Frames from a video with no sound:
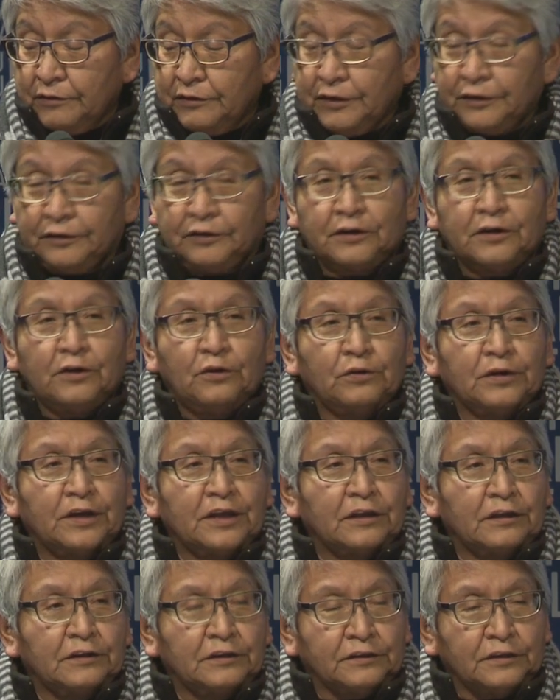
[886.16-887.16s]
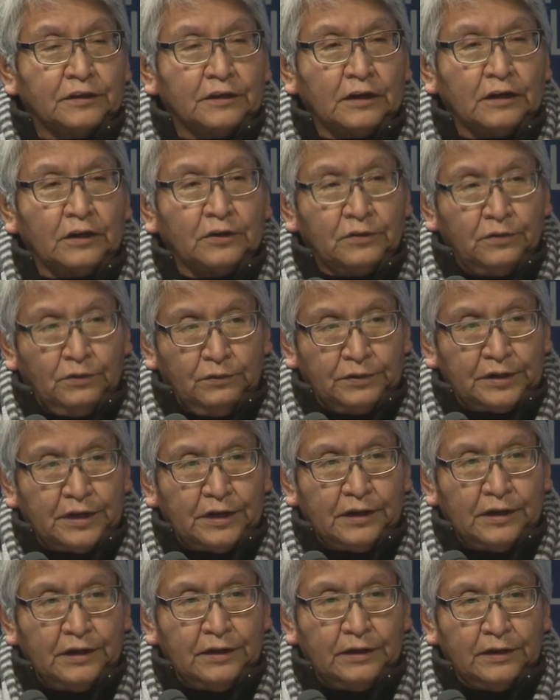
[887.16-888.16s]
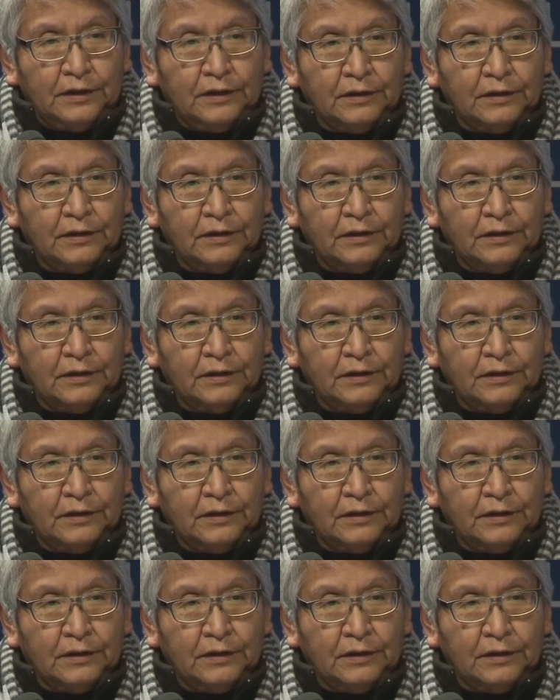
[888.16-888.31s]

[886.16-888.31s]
The Dakota, the Lakota,